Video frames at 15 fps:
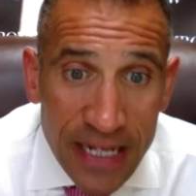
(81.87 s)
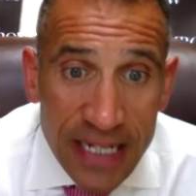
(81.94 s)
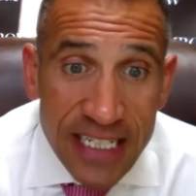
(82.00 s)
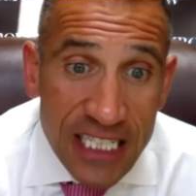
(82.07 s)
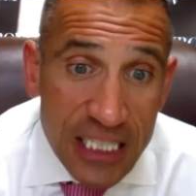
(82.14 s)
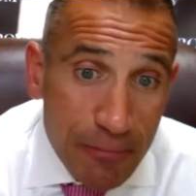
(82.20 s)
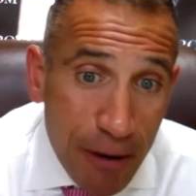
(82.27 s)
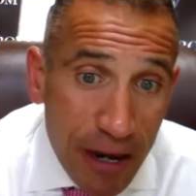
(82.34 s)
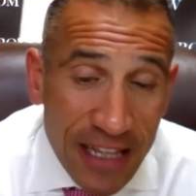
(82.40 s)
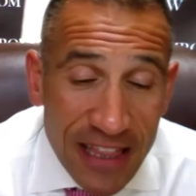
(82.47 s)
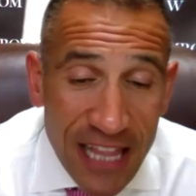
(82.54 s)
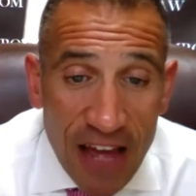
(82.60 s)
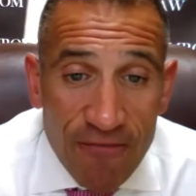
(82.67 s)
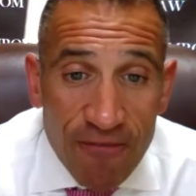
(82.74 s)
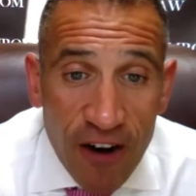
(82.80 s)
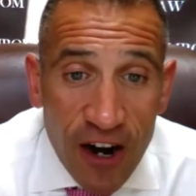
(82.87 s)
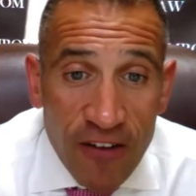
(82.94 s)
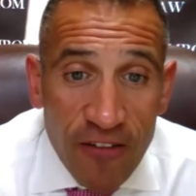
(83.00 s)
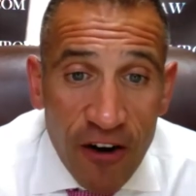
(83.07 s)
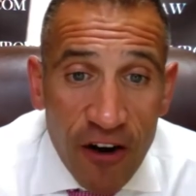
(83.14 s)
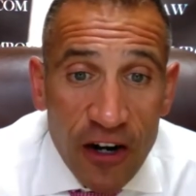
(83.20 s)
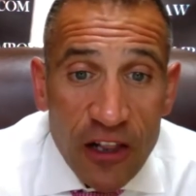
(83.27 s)
despite that very,
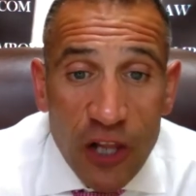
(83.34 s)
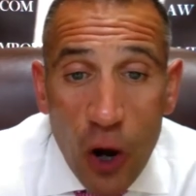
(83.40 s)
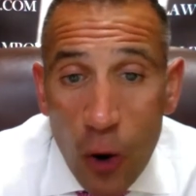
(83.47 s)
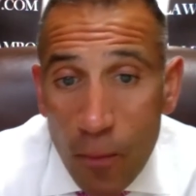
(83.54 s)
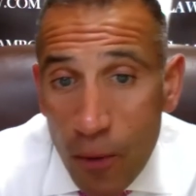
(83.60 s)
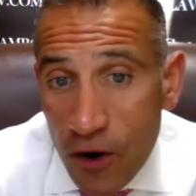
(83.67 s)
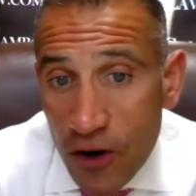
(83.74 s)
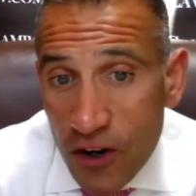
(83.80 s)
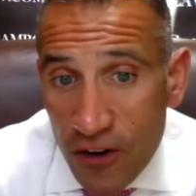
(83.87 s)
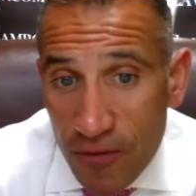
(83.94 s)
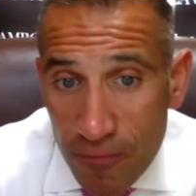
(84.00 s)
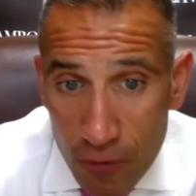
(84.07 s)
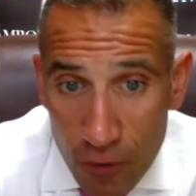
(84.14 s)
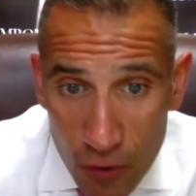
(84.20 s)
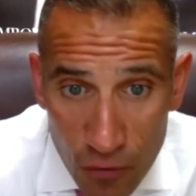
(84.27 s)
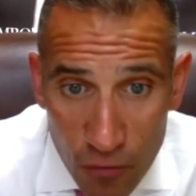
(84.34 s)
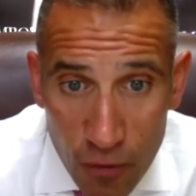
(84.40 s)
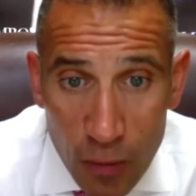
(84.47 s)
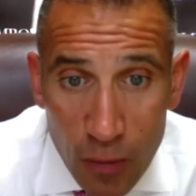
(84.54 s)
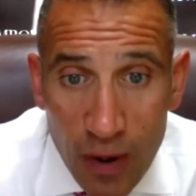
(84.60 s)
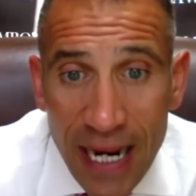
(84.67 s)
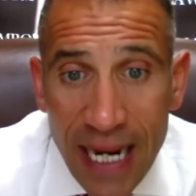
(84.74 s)
very low burden of proof, we
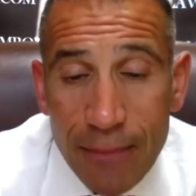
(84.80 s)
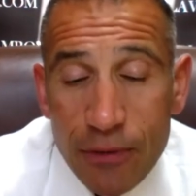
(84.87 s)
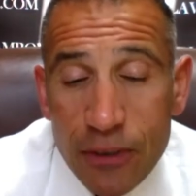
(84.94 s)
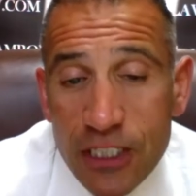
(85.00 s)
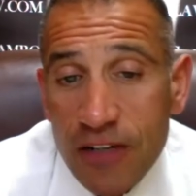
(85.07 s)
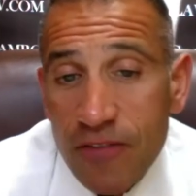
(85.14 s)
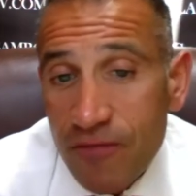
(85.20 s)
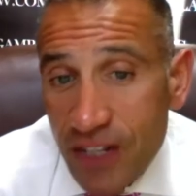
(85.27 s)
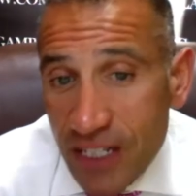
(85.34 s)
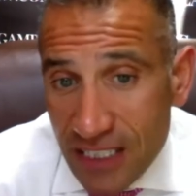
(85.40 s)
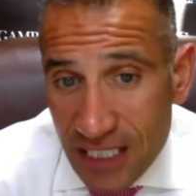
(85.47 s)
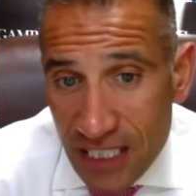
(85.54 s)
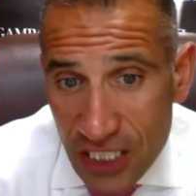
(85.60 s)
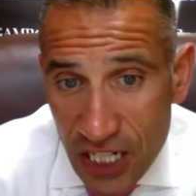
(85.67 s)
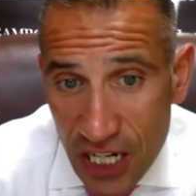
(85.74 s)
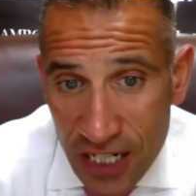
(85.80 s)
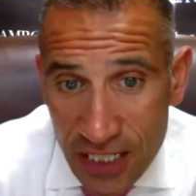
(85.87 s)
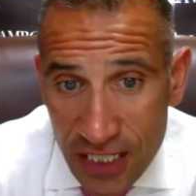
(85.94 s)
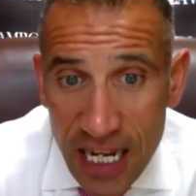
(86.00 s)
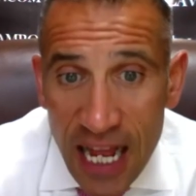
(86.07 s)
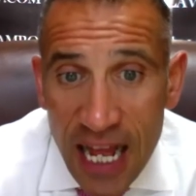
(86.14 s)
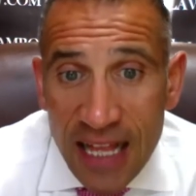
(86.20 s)
were able to convince the
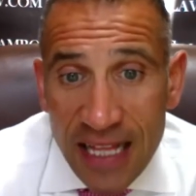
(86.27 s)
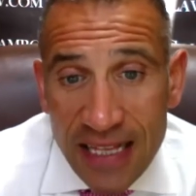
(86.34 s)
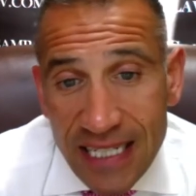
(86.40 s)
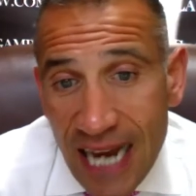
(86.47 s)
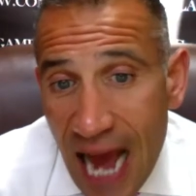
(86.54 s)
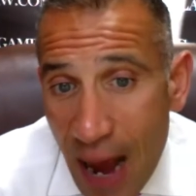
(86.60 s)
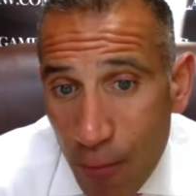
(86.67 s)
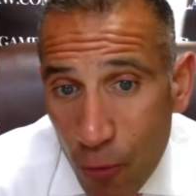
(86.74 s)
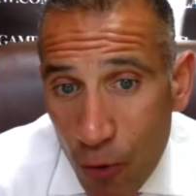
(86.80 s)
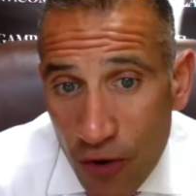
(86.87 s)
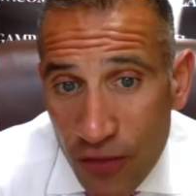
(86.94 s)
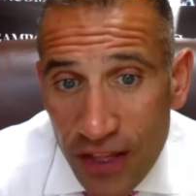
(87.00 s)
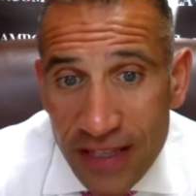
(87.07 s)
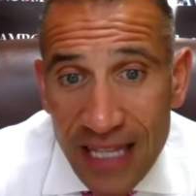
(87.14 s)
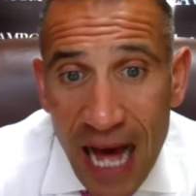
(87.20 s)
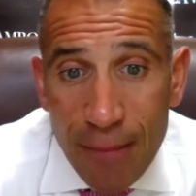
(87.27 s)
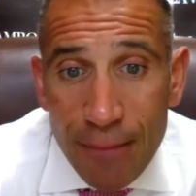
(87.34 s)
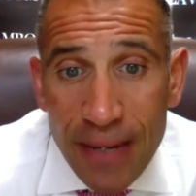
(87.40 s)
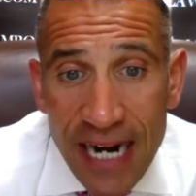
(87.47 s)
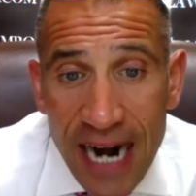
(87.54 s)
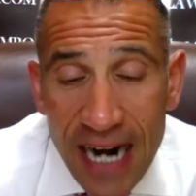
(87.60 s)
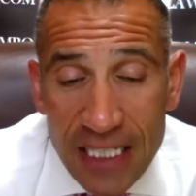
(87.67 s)
judge that the Commonwealth had not
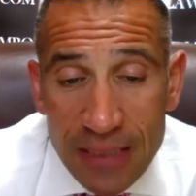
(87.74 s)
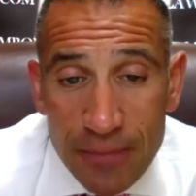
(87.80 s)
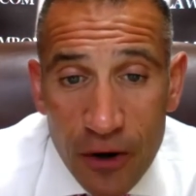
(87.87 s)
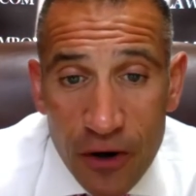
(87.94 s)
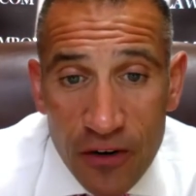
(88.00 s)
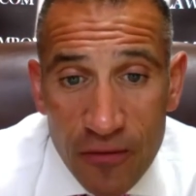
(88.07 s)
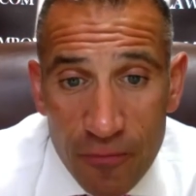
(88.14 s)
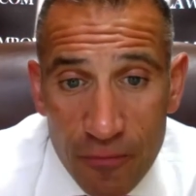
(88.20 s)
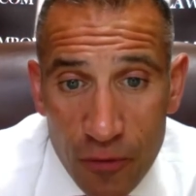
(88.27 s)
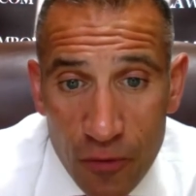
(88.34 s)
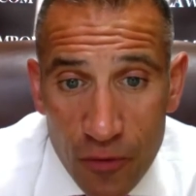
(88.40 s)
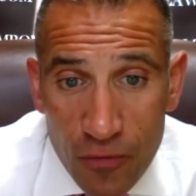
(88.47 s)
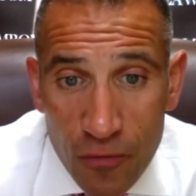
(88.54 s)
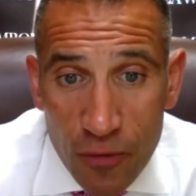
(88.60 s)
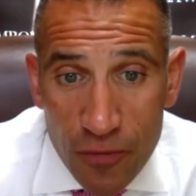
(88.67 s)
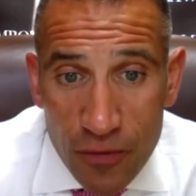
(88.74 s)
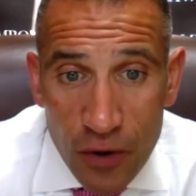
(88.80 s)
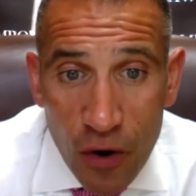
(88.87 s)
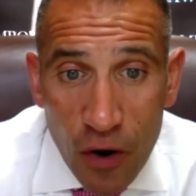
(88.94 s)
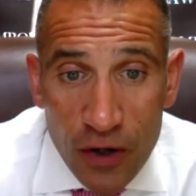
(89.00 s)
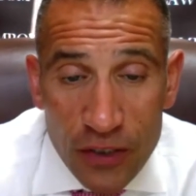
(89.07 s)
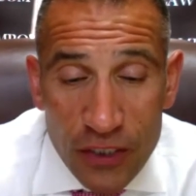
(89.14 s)
made out its burden of proof with
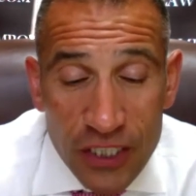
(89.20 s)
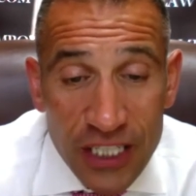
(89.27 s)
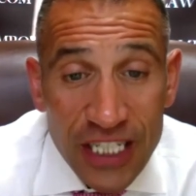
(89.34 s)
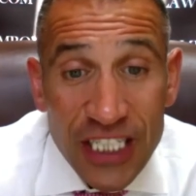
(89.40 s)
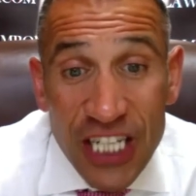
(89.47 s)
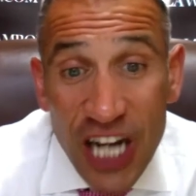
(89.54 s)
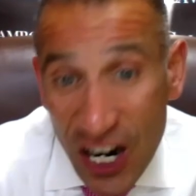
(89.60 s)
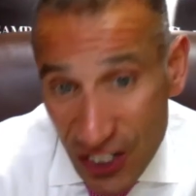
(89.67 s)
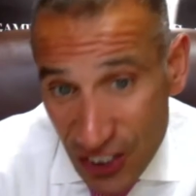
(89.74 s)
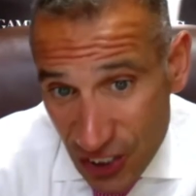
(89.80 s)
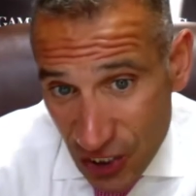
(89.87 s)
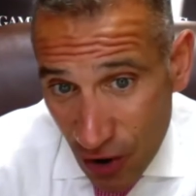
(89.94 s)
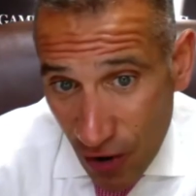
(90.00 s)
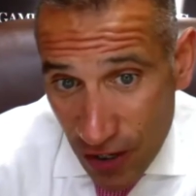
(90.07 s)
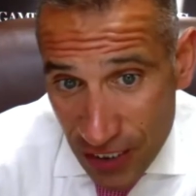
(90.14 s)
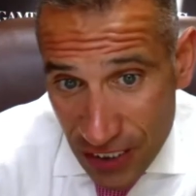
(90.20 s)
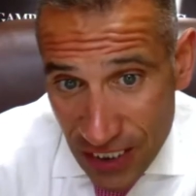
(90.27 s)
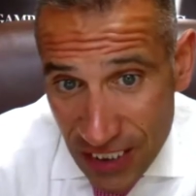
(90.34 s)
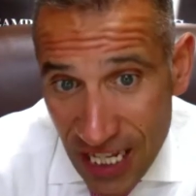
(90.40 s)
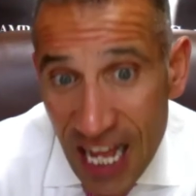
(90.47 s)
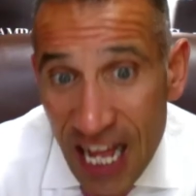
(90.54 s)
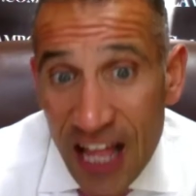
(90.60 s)
regard to the gun
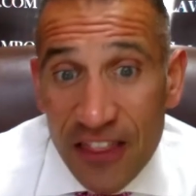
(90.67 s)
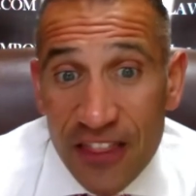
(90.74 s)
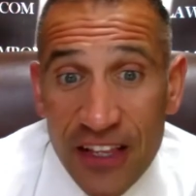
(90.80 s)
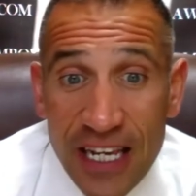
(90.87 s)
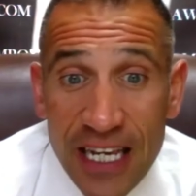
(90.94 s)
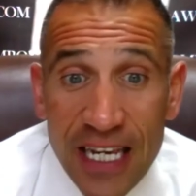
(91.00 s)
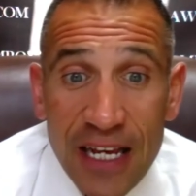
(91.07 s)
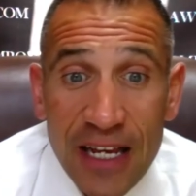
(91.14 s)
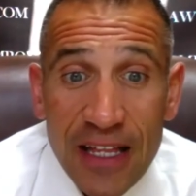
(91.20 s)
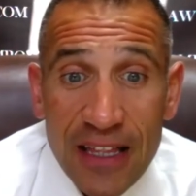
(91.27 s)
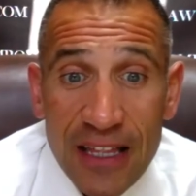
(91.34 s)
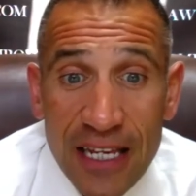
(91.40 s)
charges. The